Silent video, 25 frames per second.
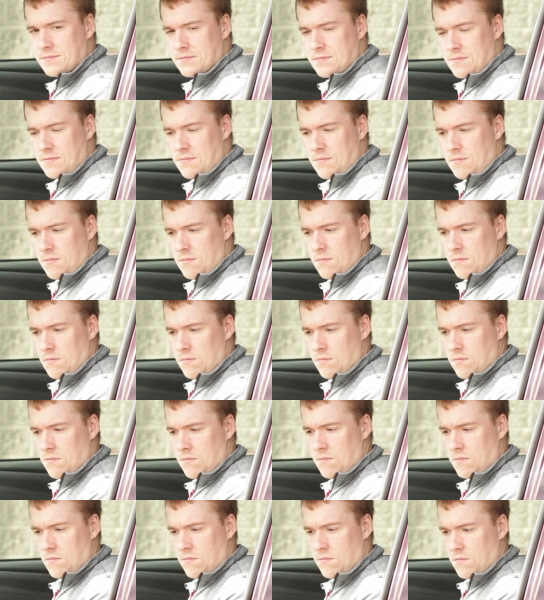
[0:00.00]

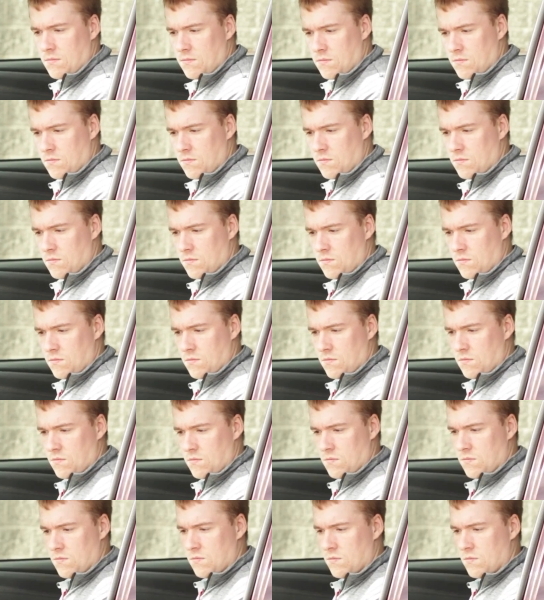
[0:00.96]

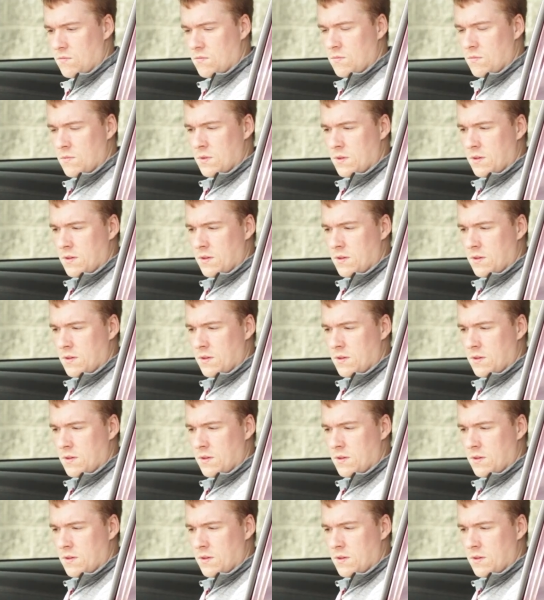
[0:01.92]
[no speech]